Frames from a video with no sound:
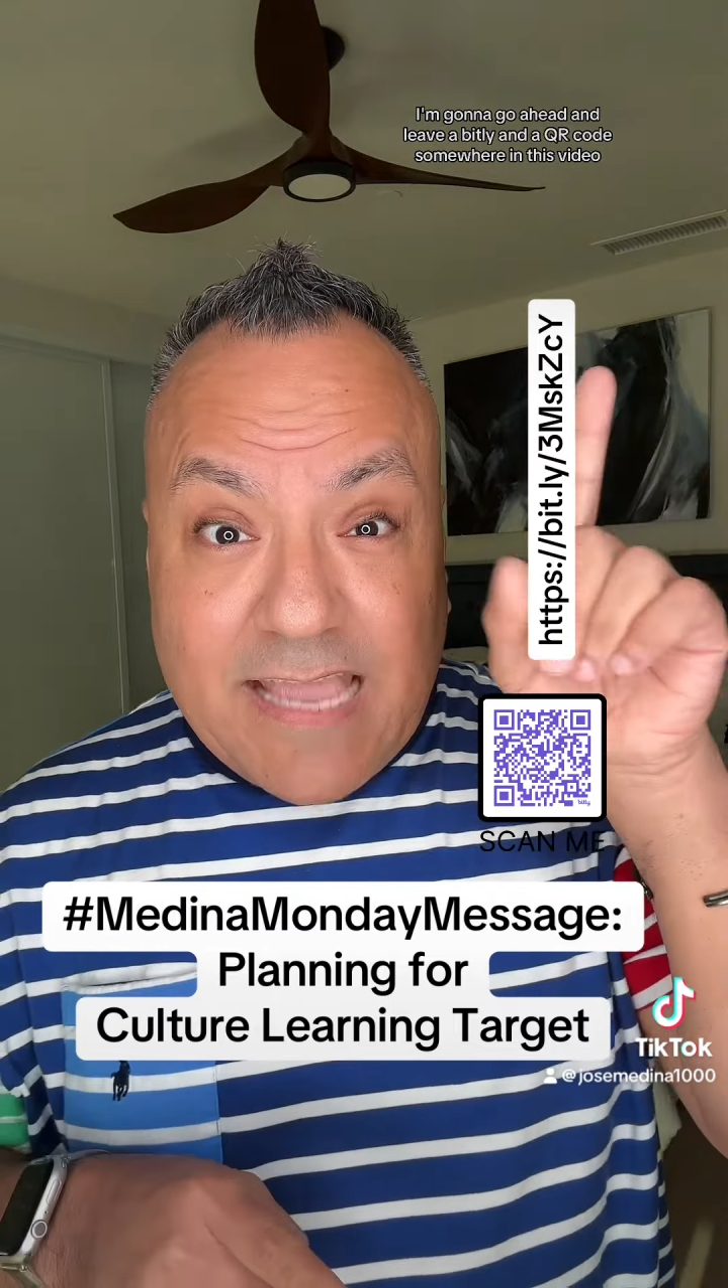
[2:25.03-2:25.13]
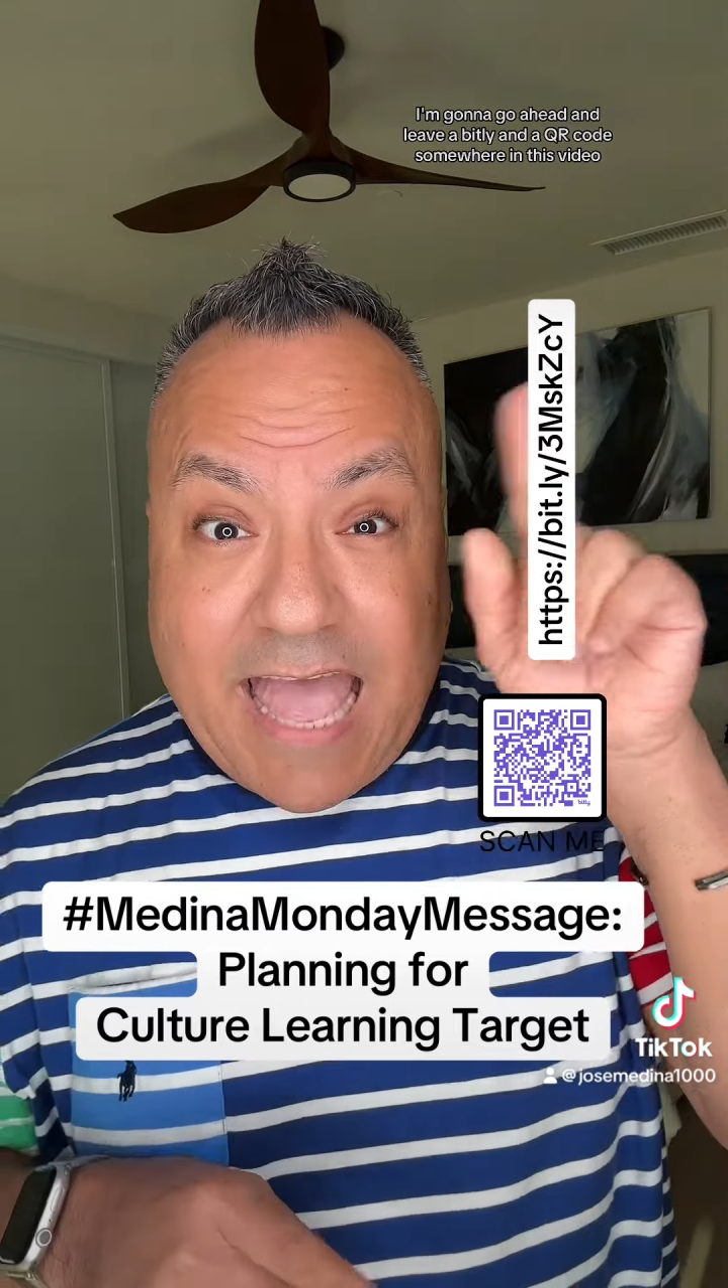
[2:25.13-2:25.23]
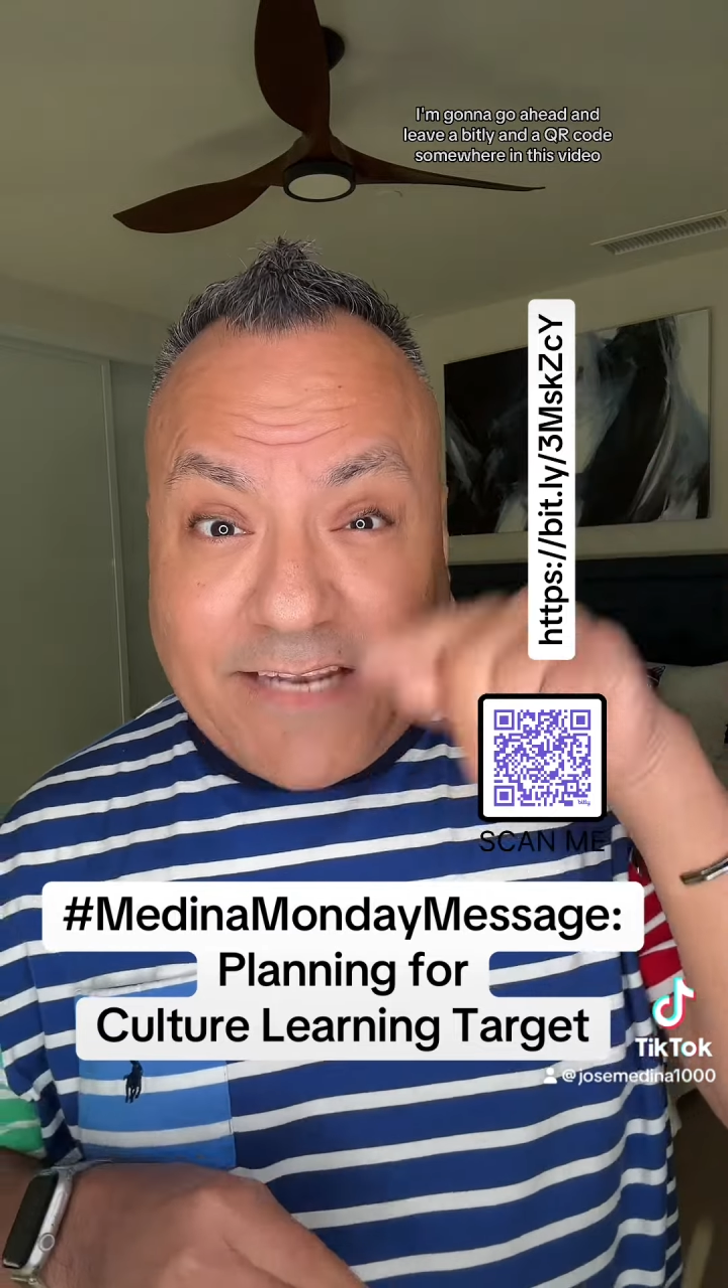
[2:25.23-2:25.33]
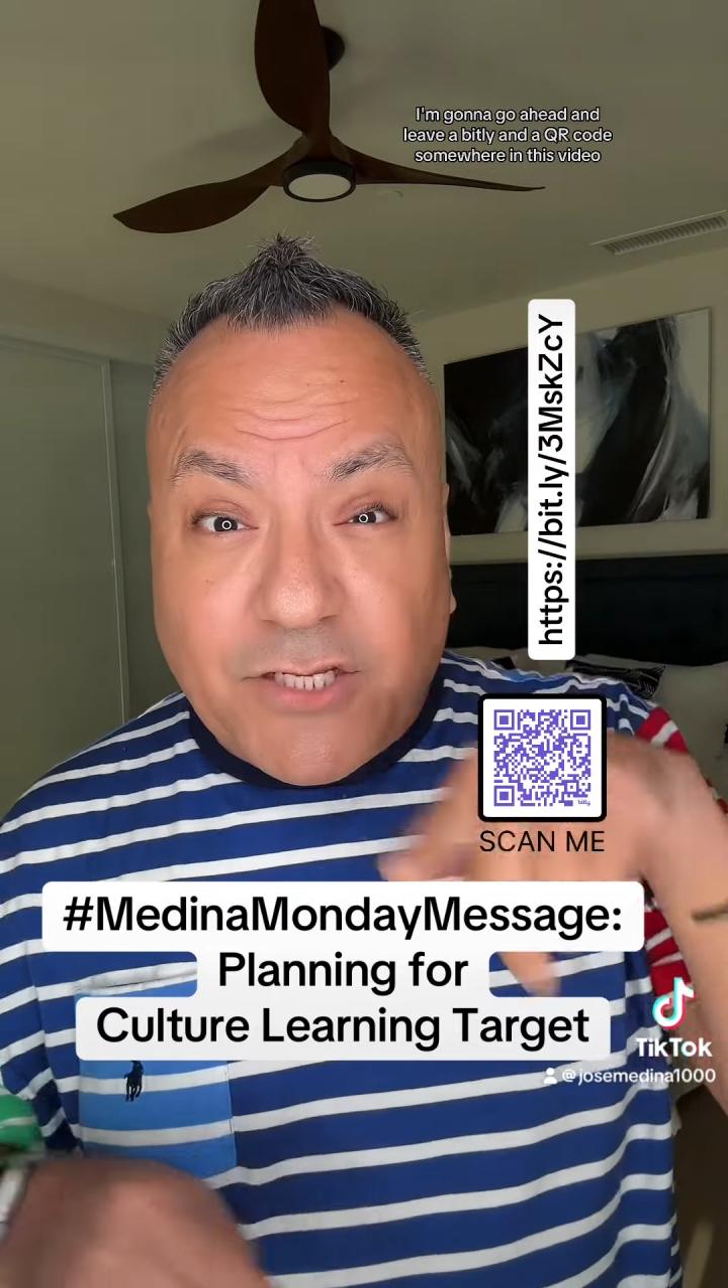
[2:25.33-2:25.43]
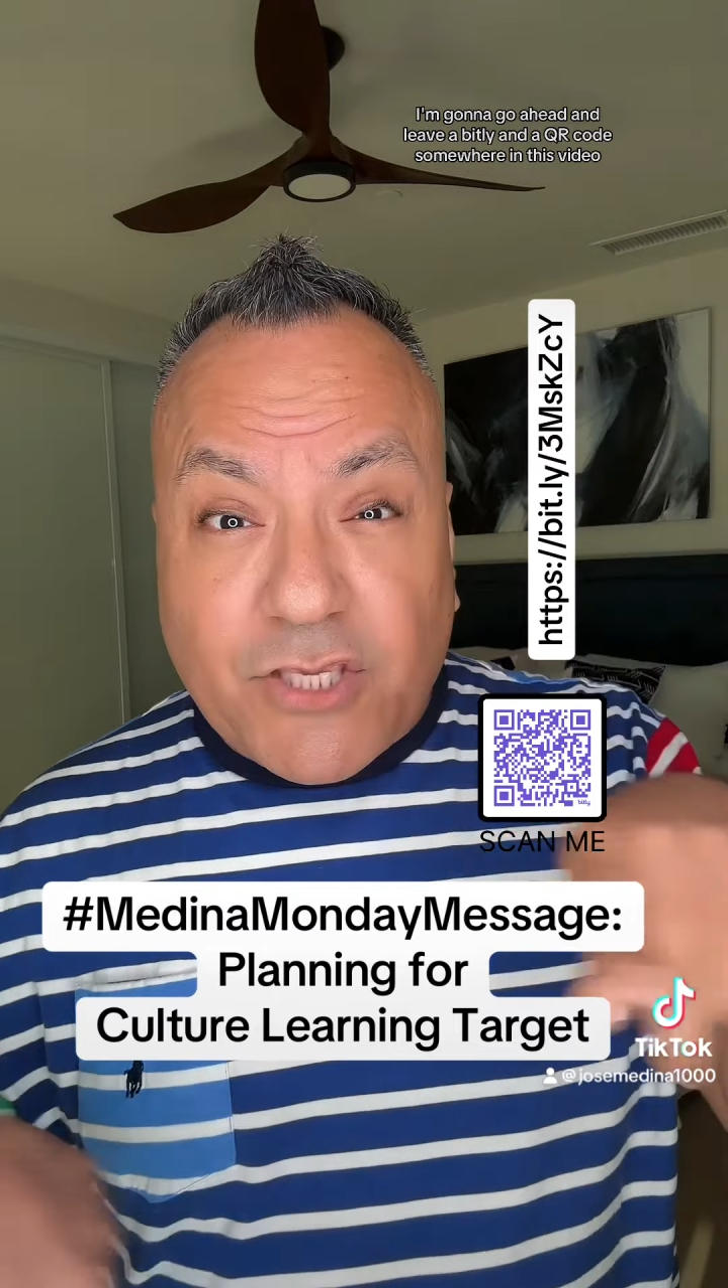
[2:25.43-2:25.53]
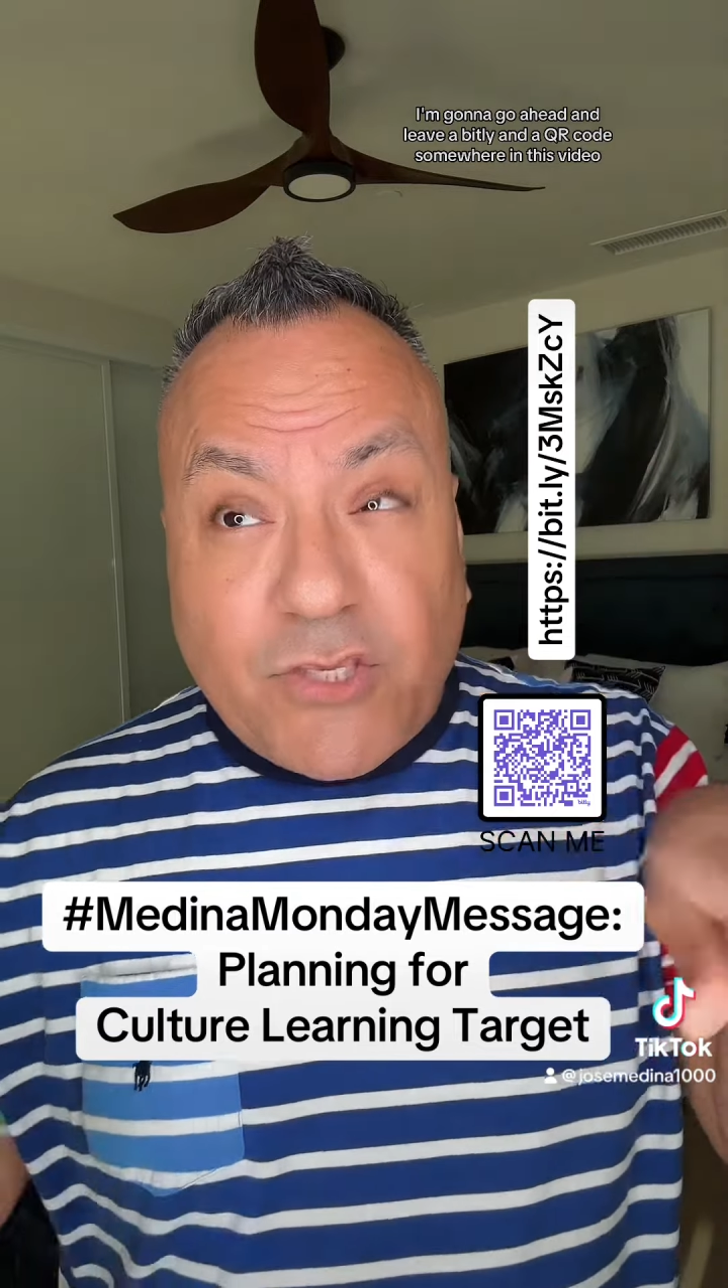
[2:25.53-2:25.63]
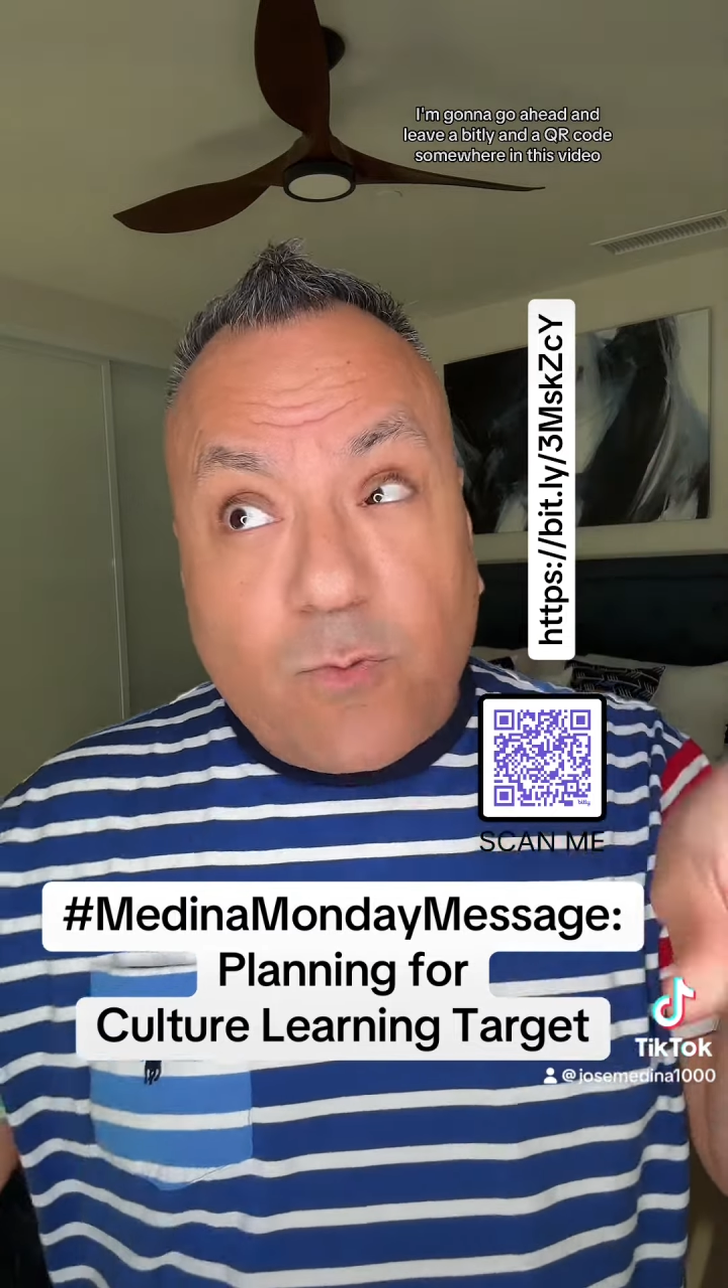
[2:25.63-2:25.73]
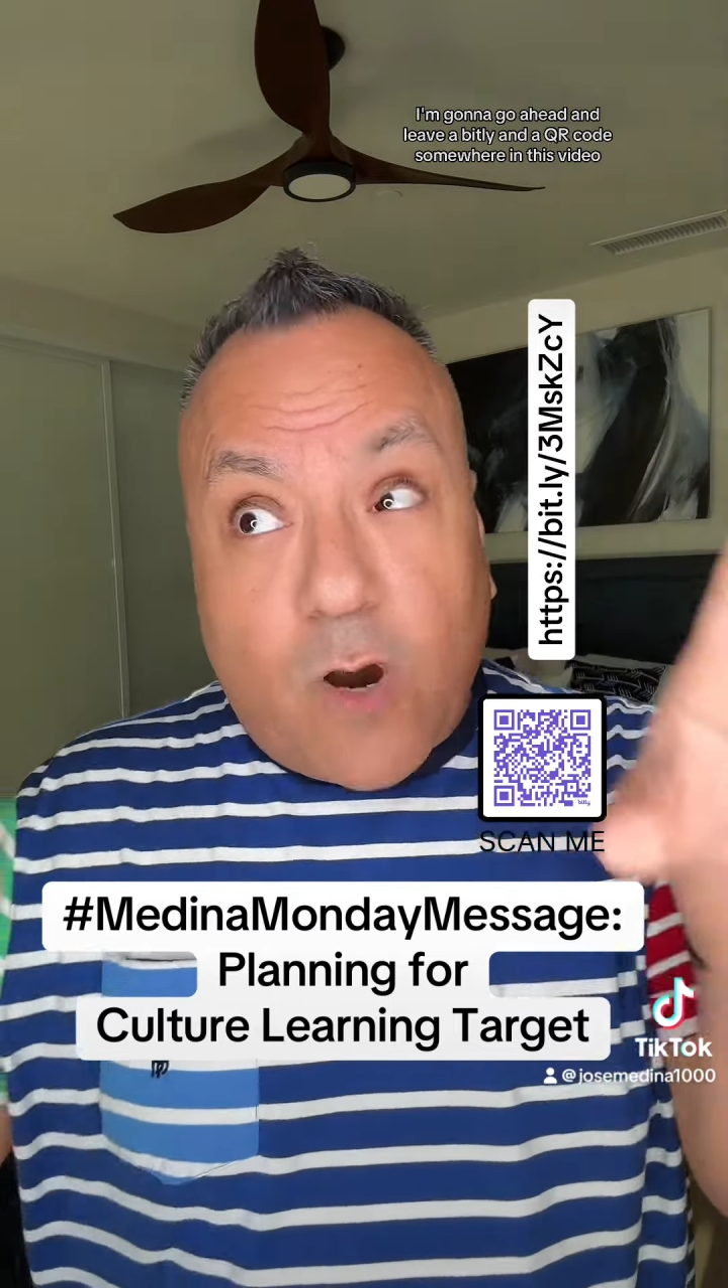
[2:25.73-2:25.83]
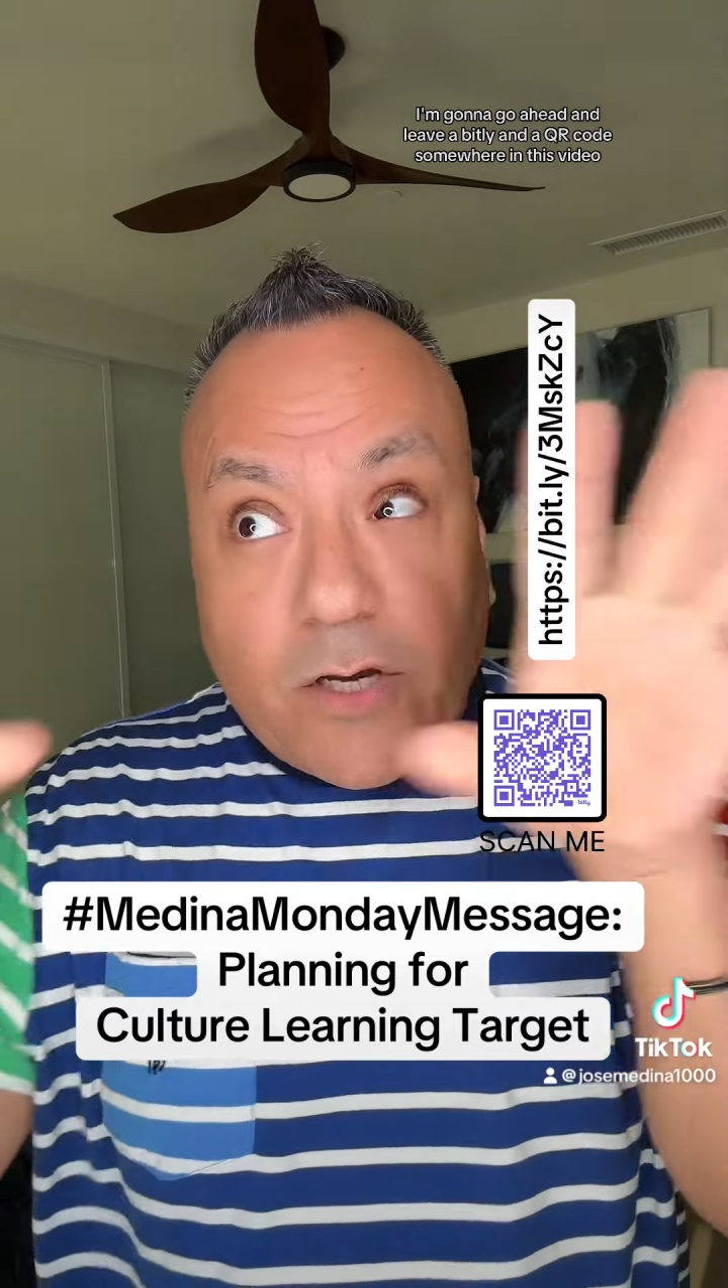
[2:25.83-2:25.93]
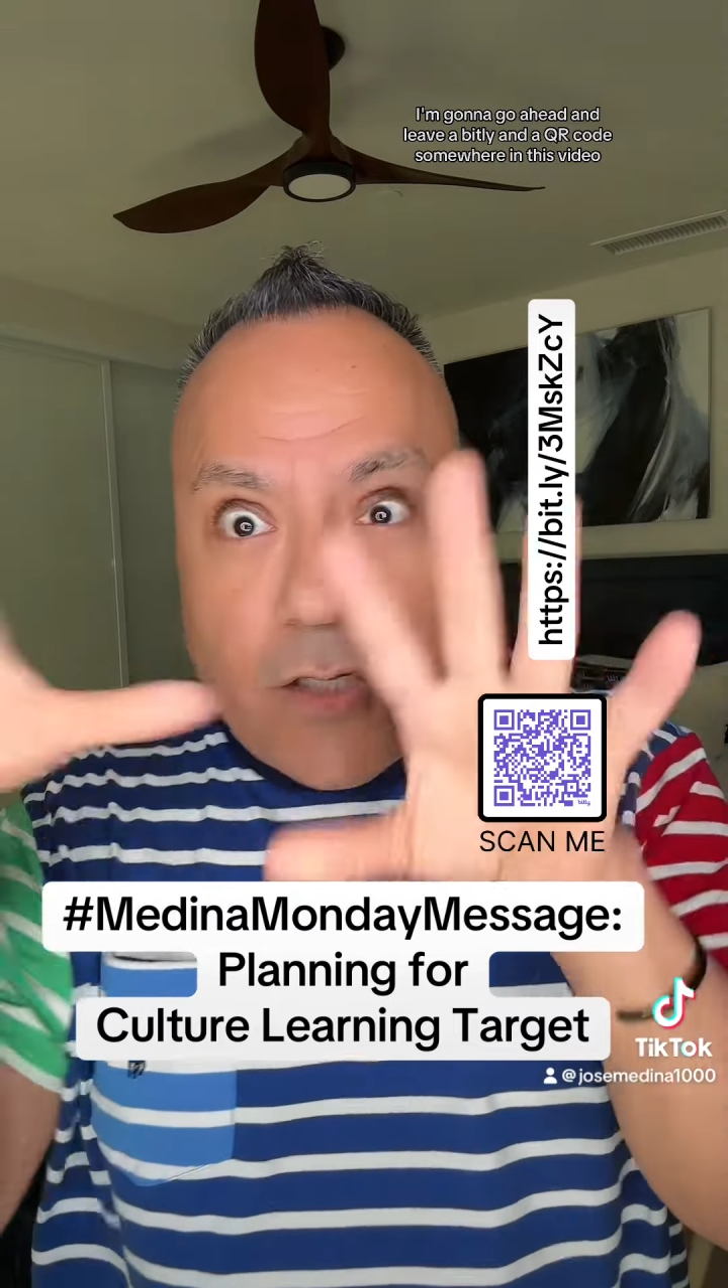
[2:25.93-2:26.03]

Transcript: and a QR